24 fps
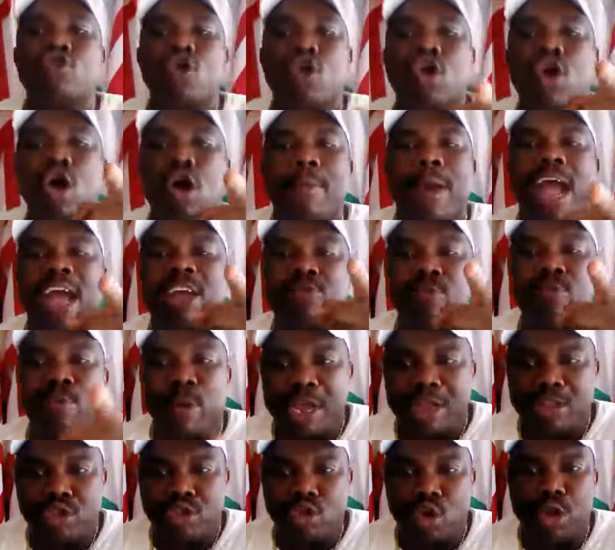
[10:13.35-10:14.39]
to come and
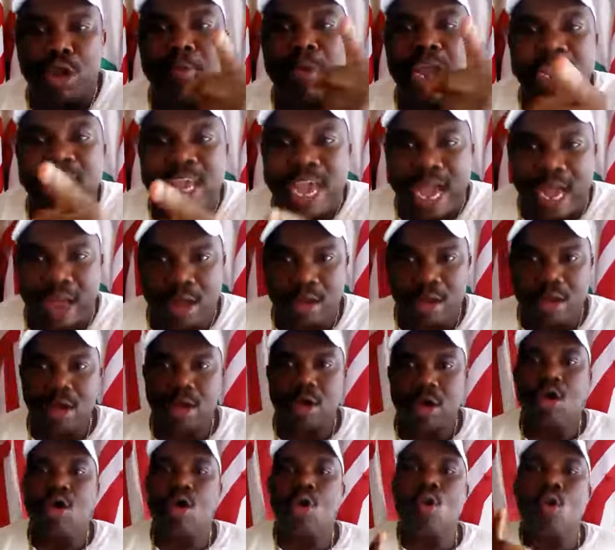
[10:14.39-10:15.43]
explain to the media
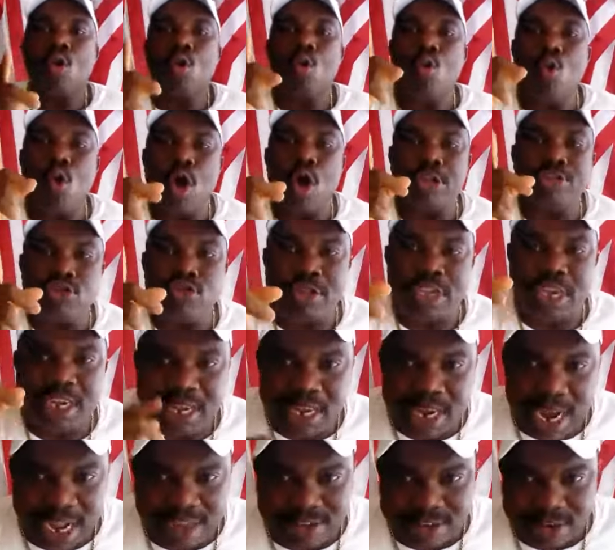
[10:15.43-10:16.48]
what you did
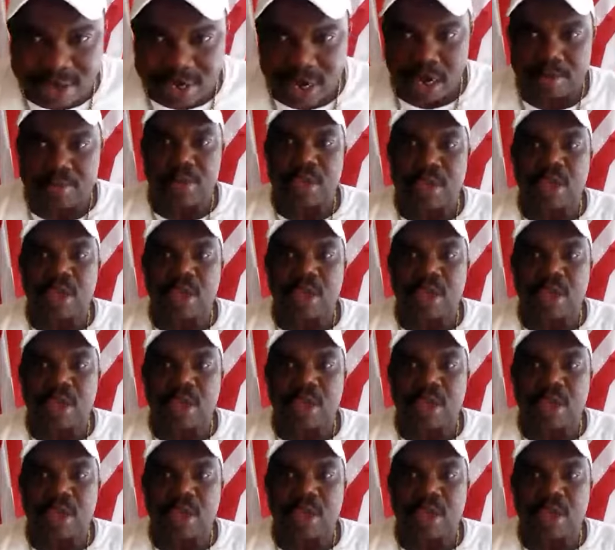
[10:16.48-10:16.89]
in Nigeria.